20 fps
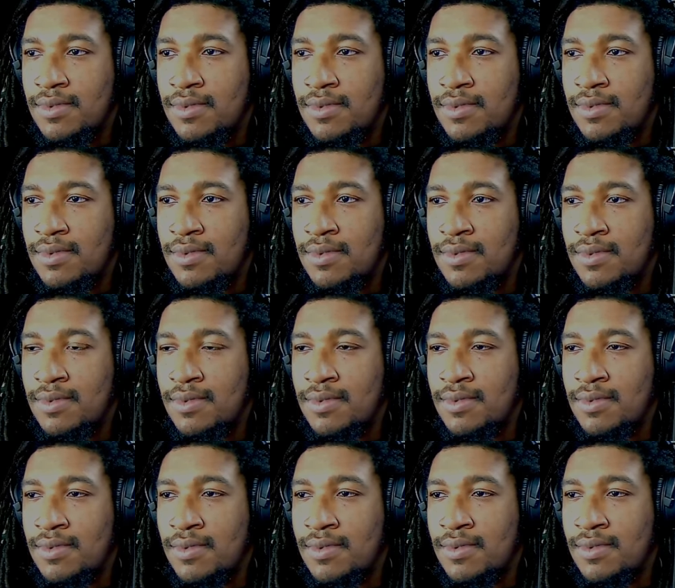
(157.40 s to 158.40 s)

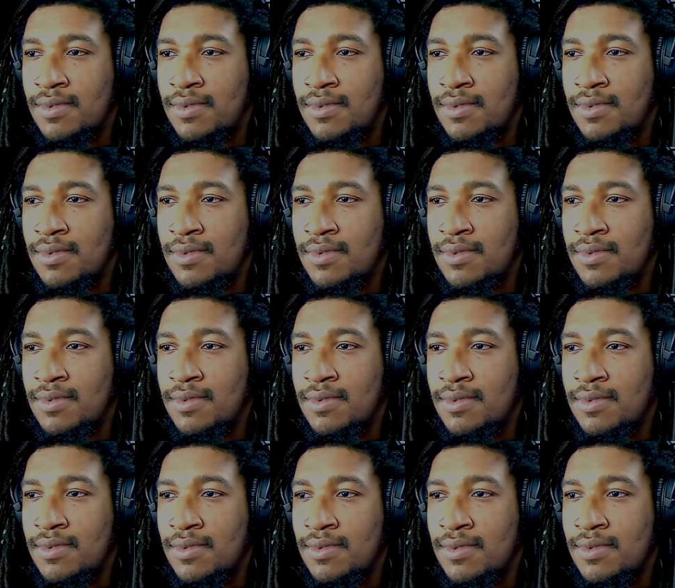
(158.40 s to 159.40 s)
streets
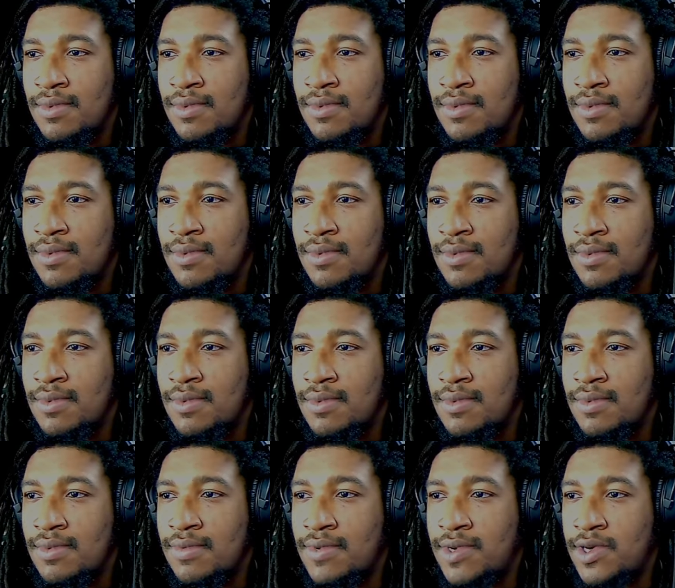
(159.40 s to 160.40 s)
of the
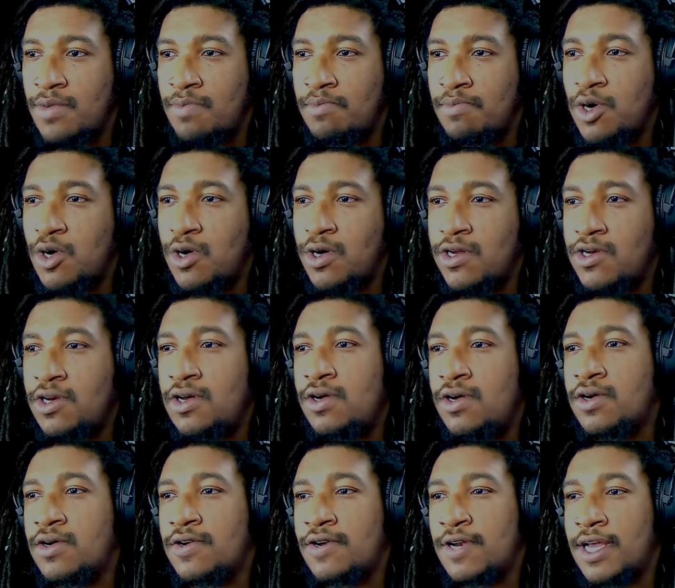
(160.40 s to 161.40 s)
Bronx, what them boys
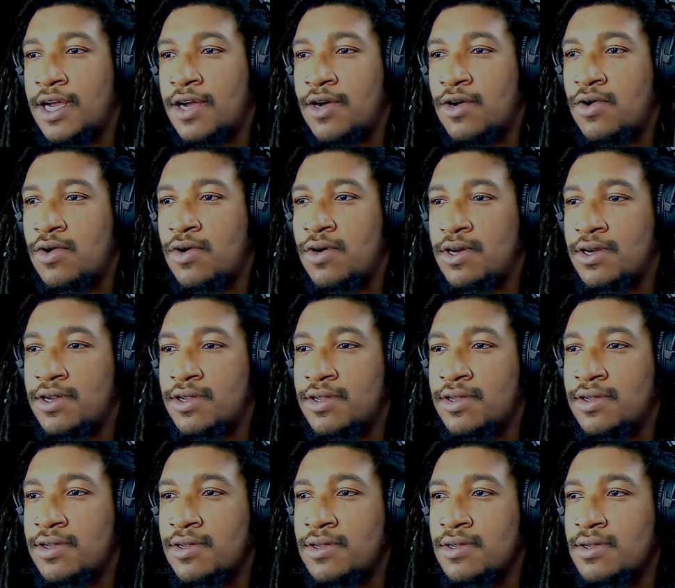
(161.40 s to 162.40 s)
doing in that corner?
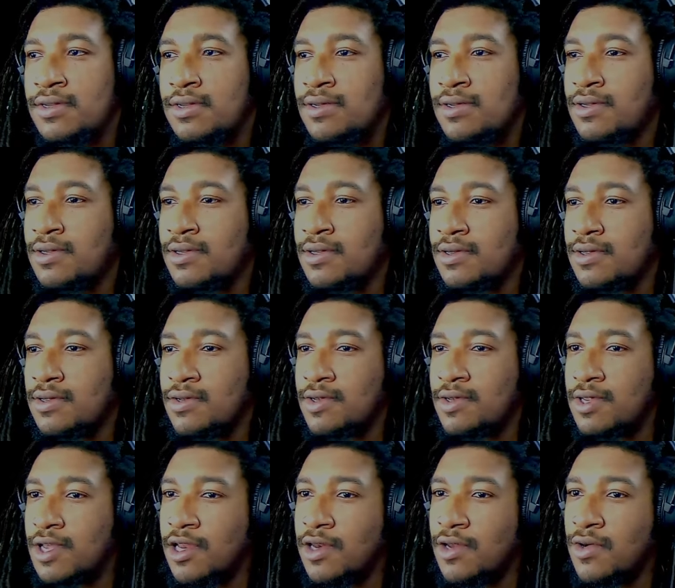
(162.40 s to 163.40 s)

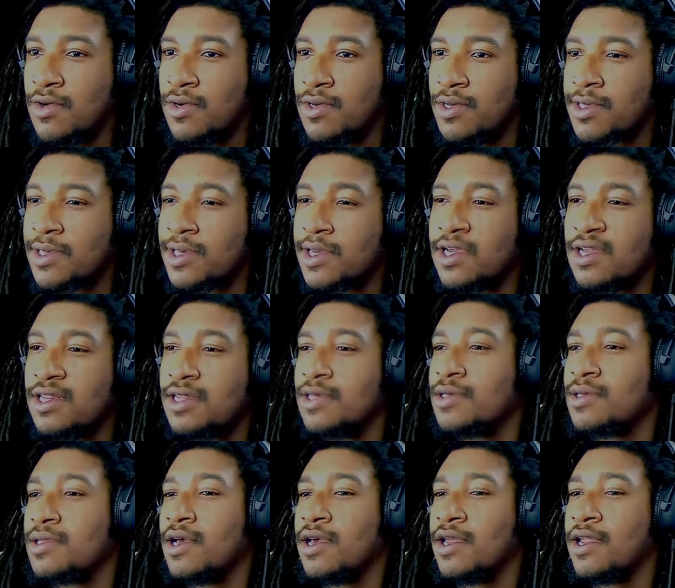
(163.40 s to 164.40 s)
They doing
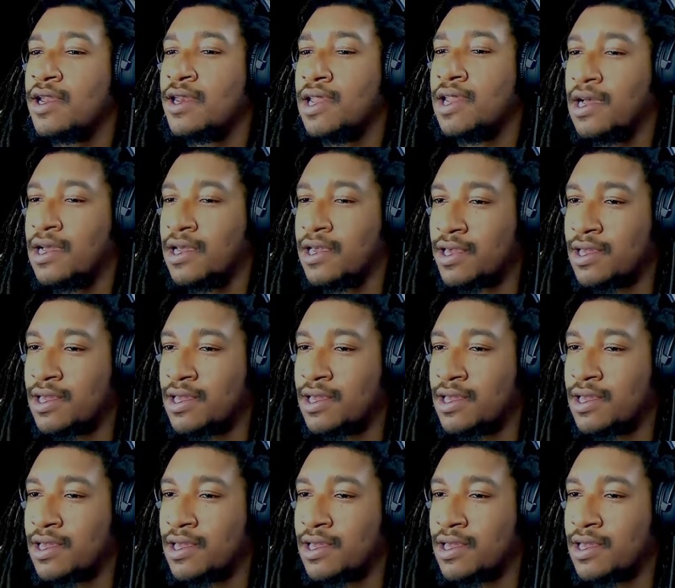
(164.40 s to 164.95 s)
scenes late at night.